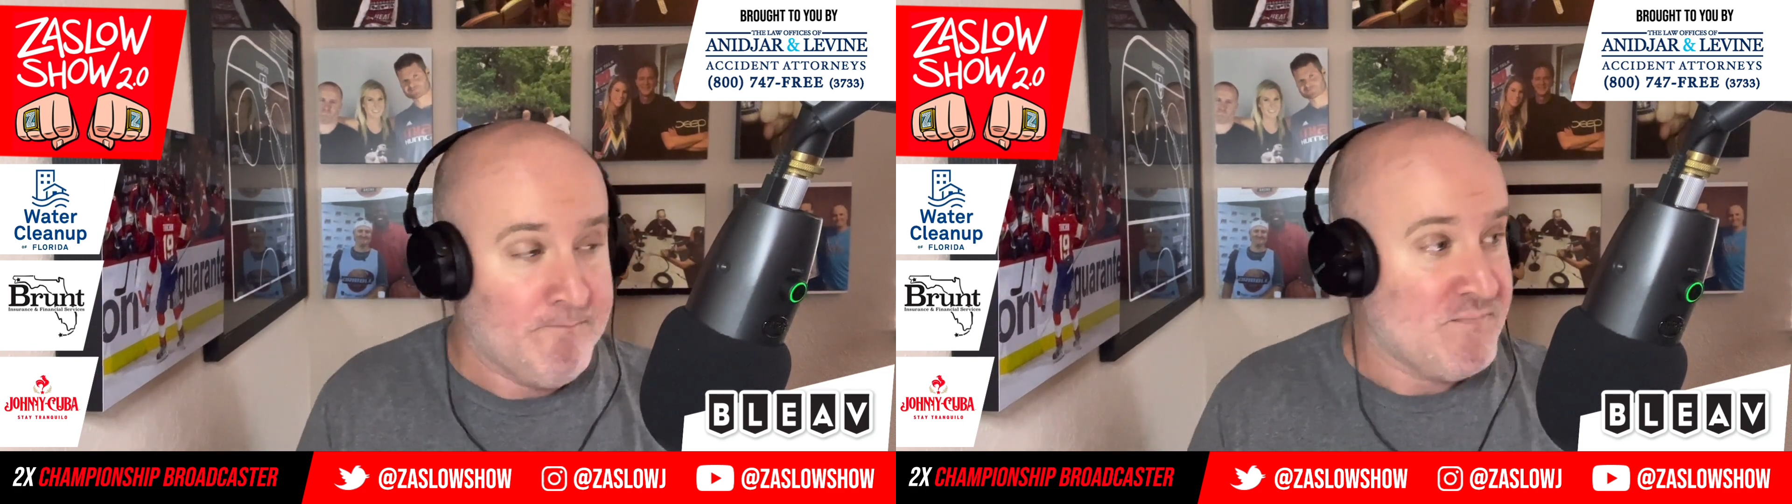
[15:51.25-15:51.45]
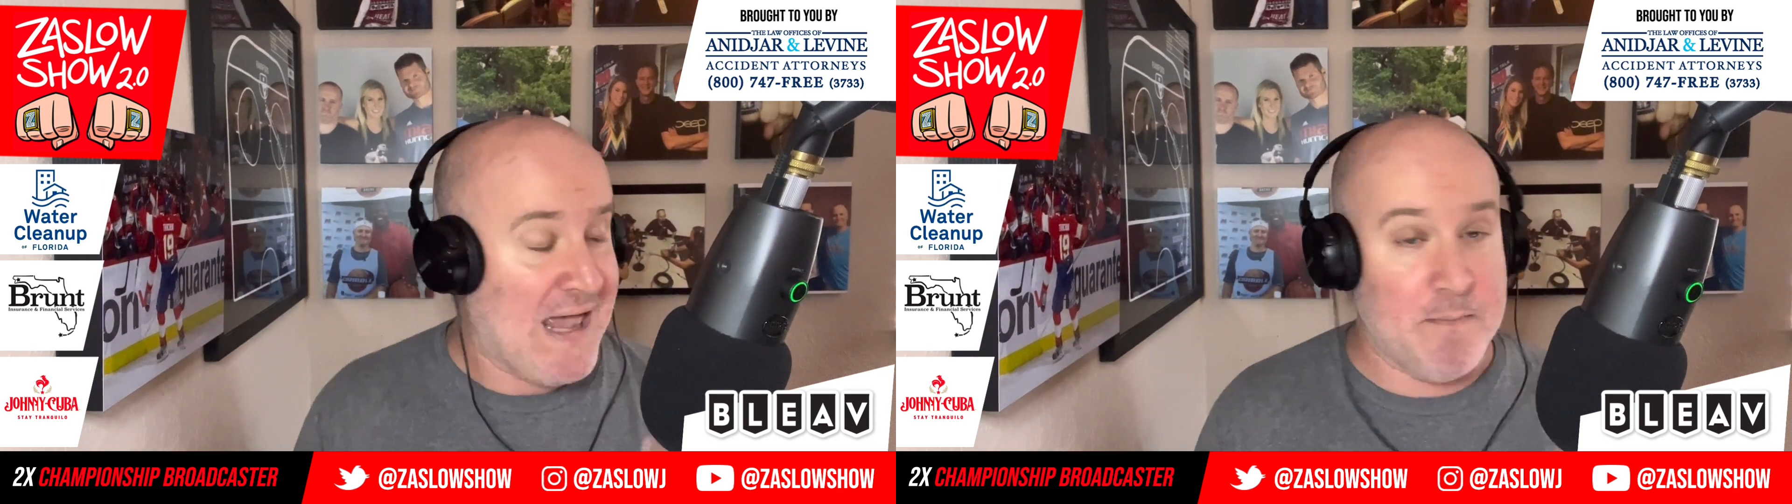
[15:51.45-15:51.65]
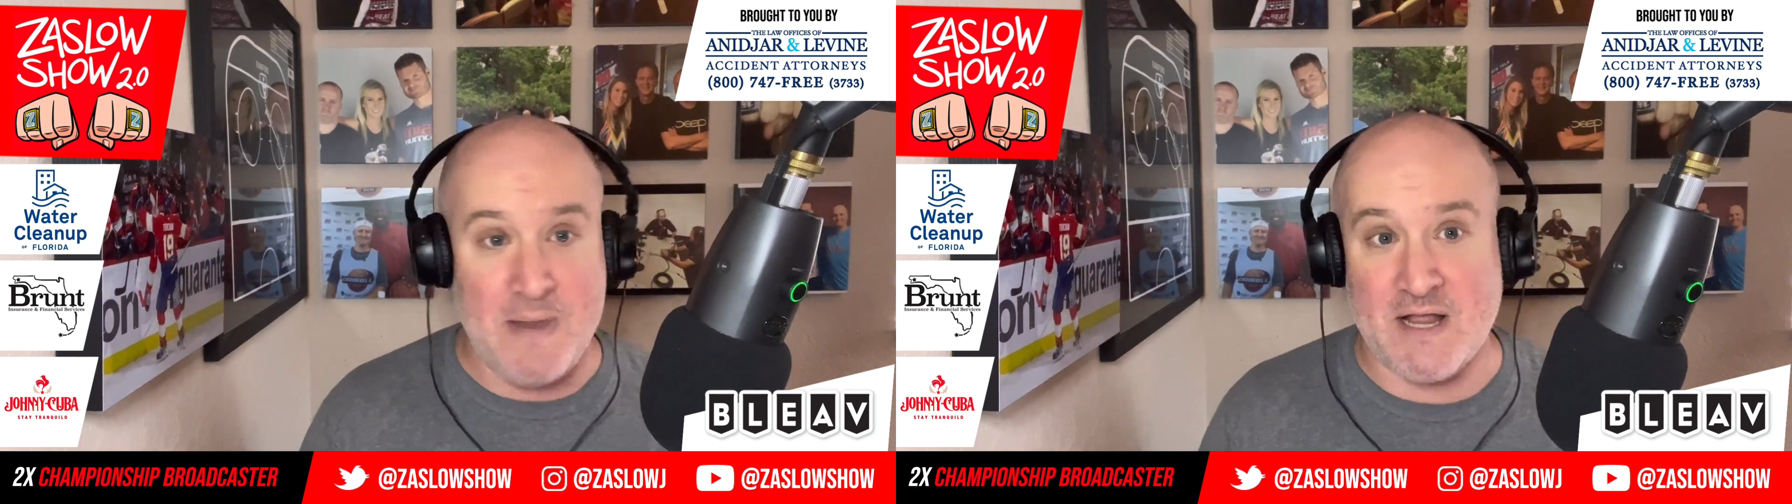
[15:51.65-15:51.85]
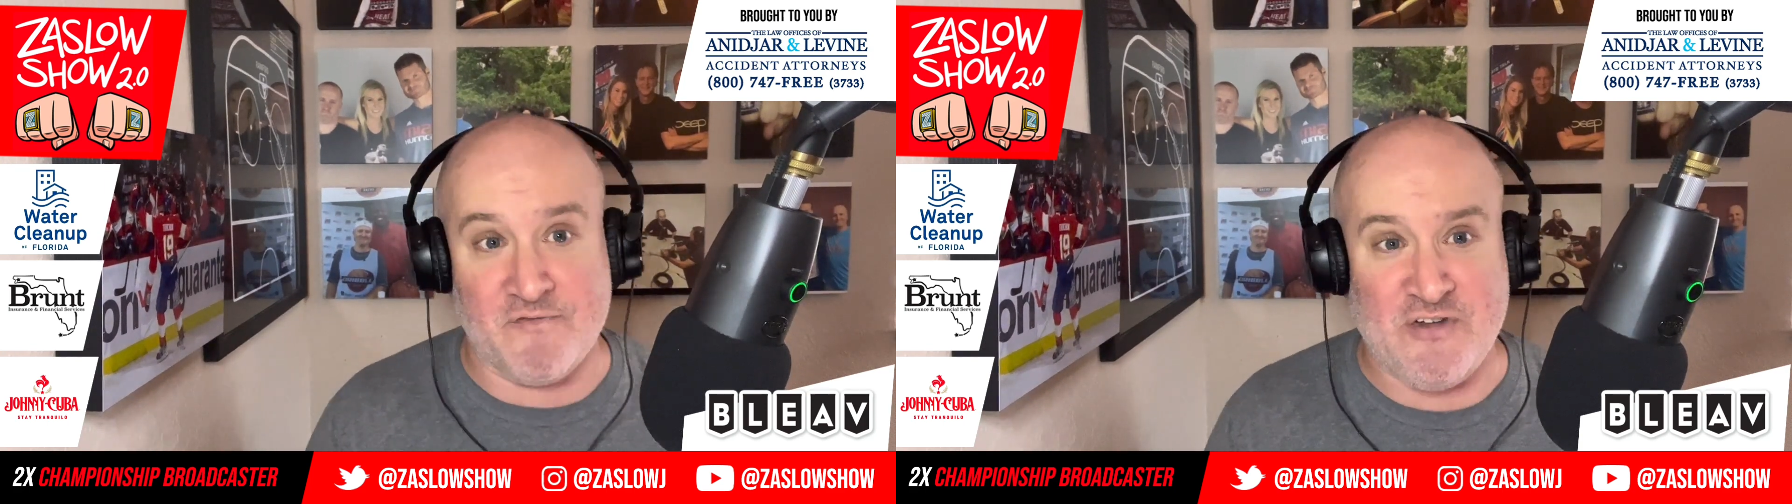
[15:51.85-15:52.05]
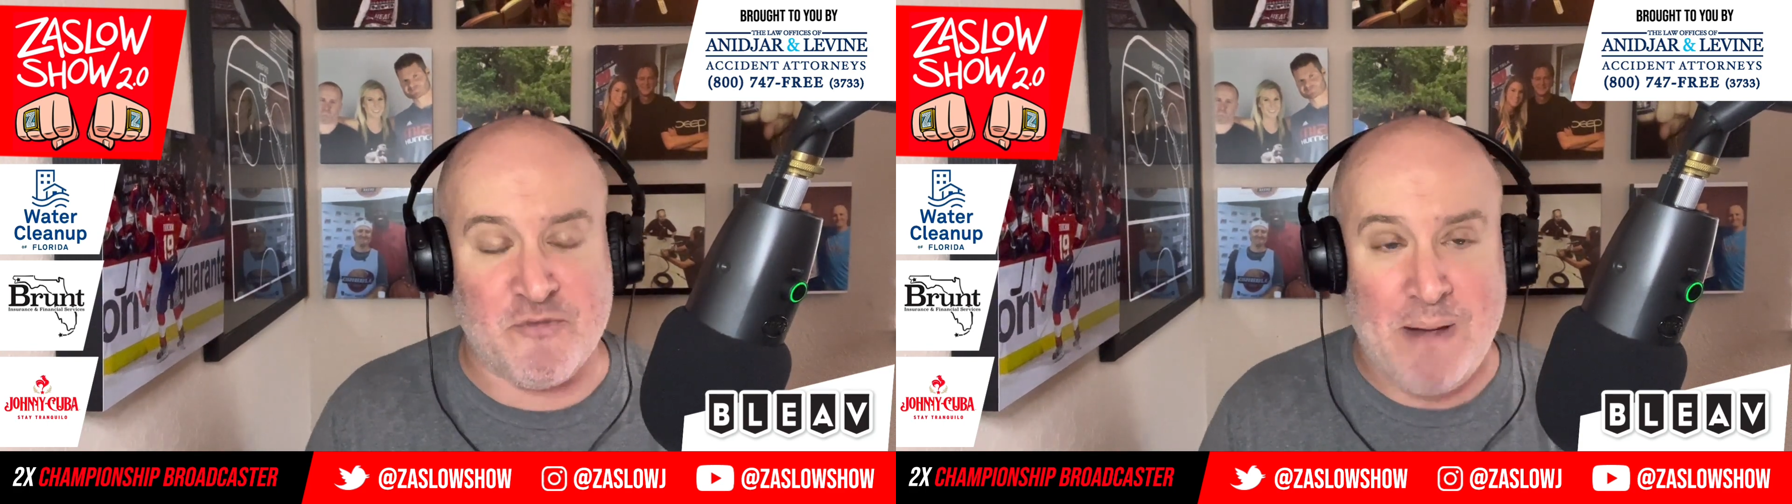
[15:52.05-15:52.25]
and Minkah
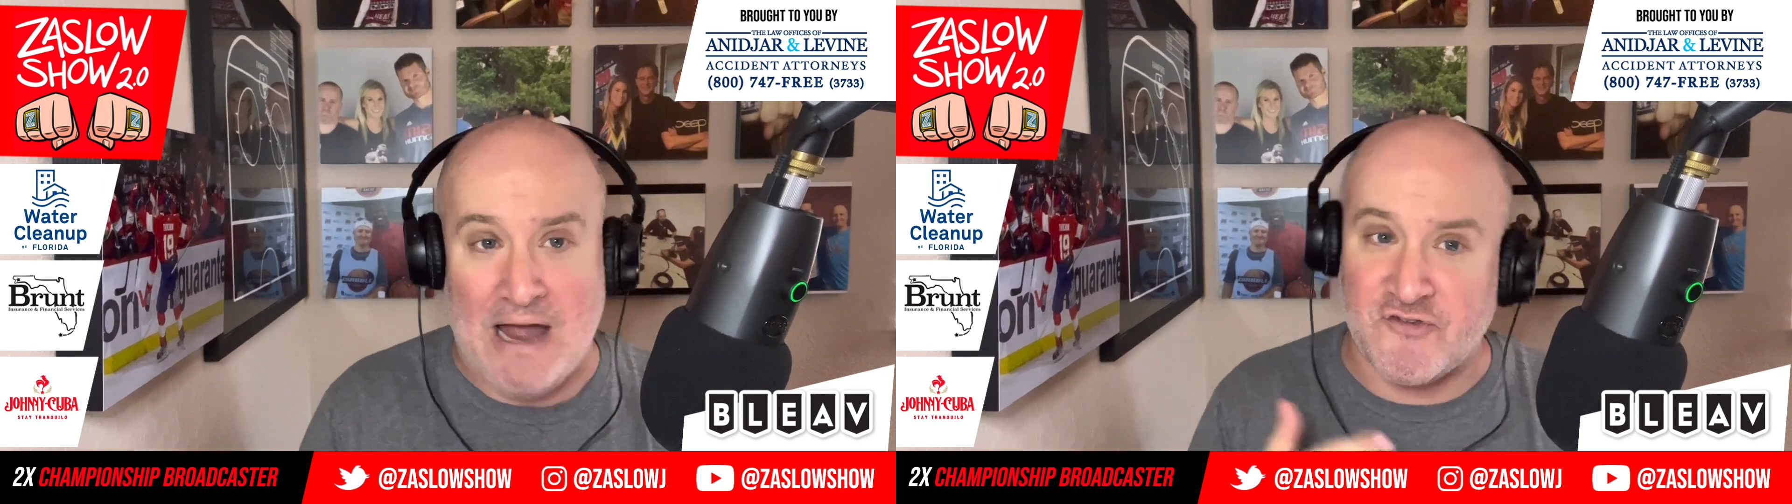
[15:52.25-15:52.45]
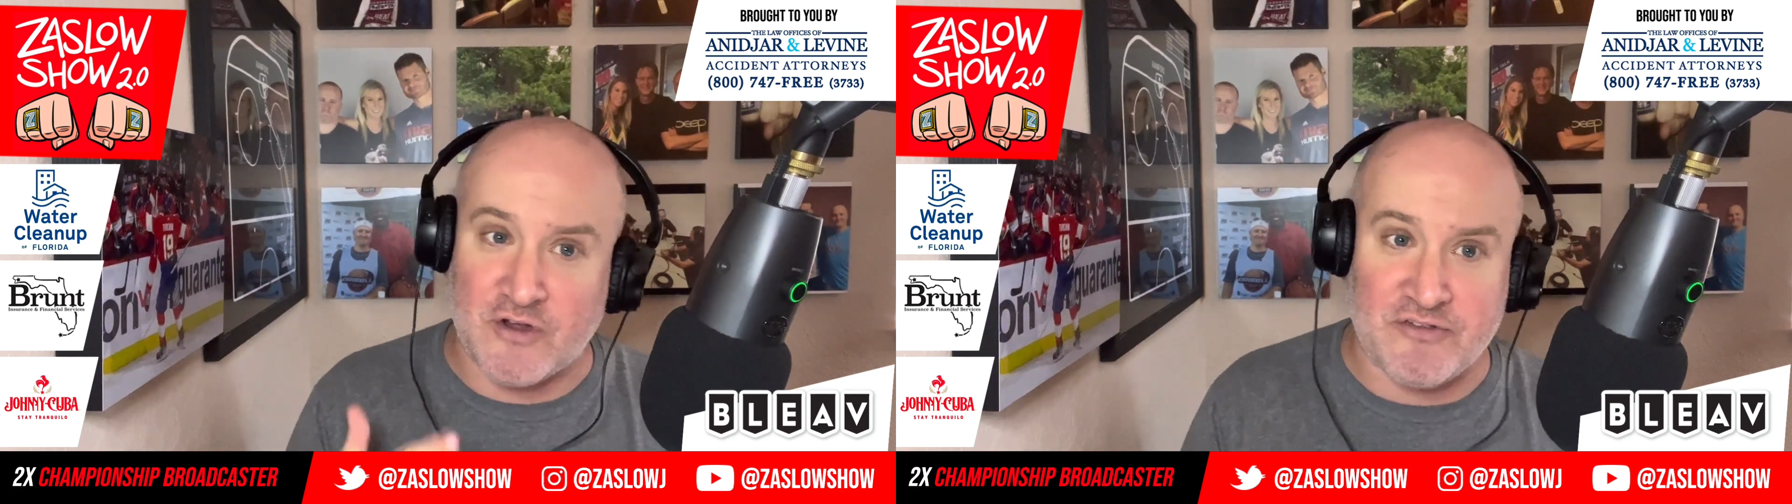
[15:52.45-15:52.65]
Fitzpatrick